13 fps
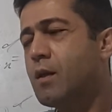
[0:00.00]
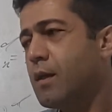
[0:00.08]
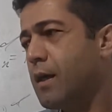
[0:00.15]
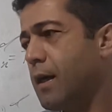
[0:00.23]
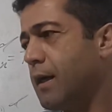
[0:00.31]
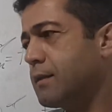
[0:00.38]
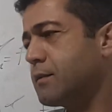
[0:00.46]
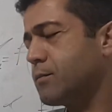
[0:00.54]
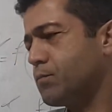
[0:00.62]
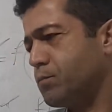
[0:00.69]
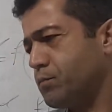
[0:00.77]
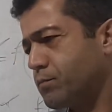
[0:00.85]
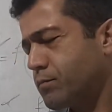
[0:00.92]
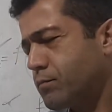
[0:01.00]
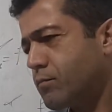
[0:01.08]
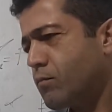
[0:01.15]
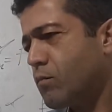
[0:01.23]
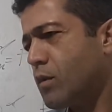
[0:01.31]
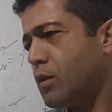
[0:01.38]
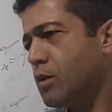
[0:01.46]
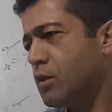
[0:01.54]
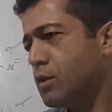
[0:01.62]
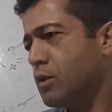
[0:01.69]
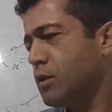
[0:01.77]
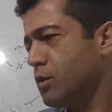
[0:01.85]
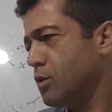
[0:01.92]
And
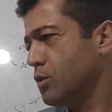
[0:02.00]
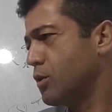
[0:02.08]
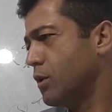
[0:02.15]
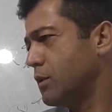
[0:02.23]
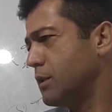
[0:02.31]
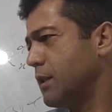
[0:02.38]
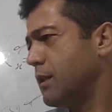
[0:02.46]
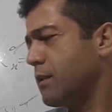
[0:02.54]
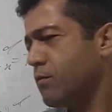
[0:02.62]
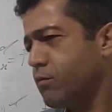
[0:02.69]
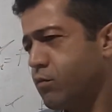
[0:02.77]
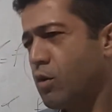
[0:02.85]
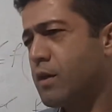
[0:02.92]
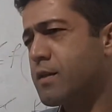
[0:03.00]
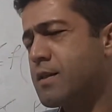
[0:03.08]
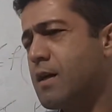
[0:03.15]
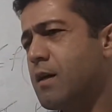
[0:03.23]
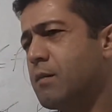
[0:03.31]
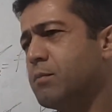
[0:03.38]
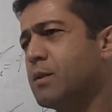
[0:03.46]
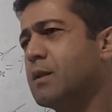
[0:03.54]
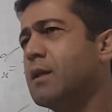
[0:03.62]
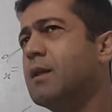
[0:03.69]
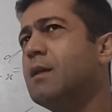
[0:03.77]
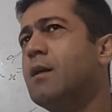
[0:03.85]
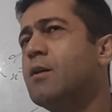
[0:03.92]
you go there, for
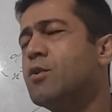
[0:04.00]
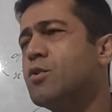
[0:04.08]
example,